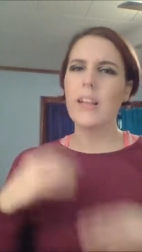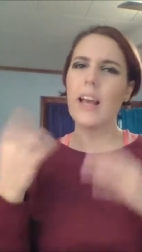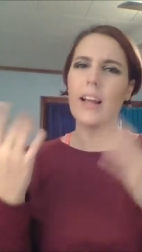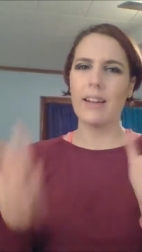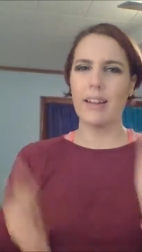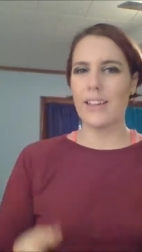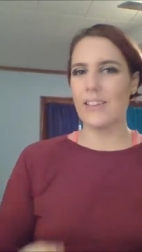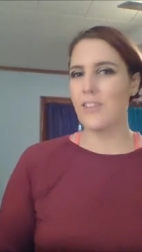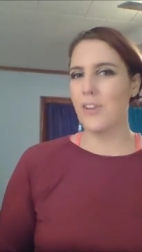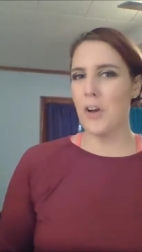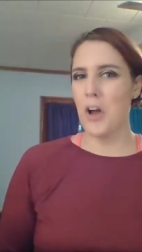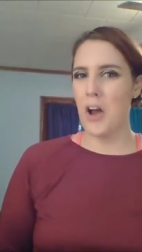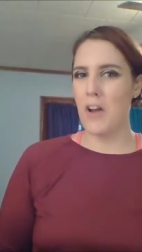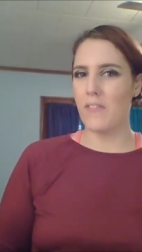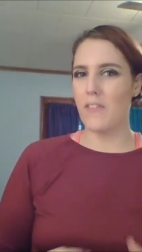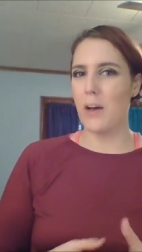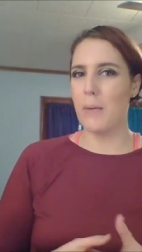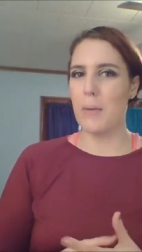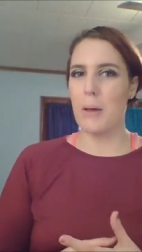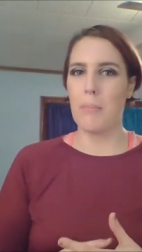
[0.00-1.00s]
of like to
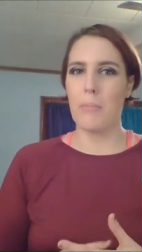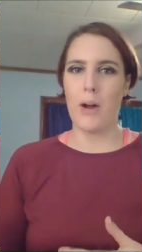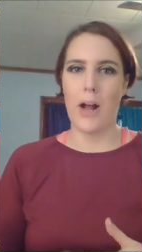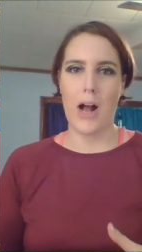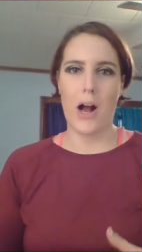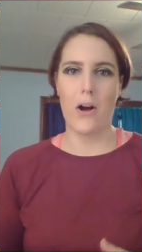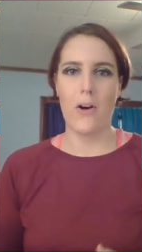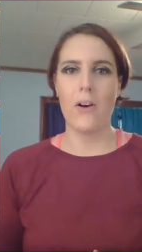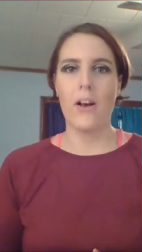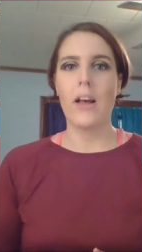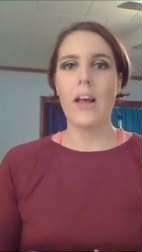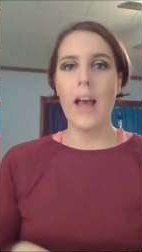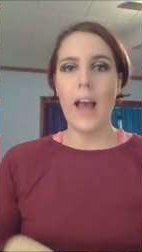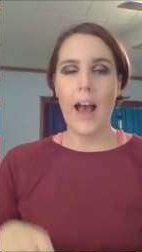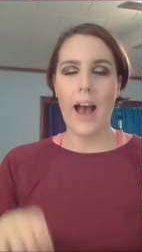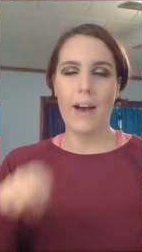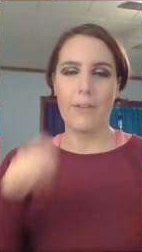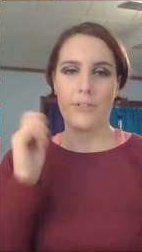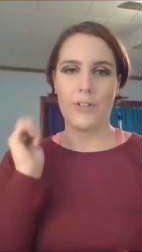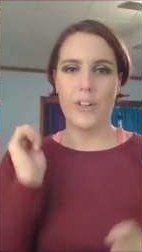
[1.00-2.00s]
carve out my brow
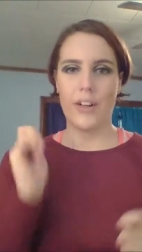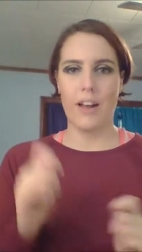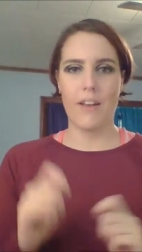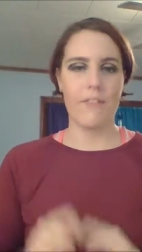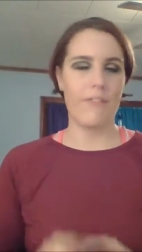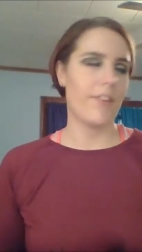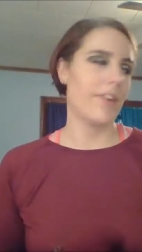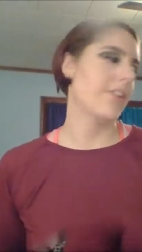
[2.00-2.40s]
after I've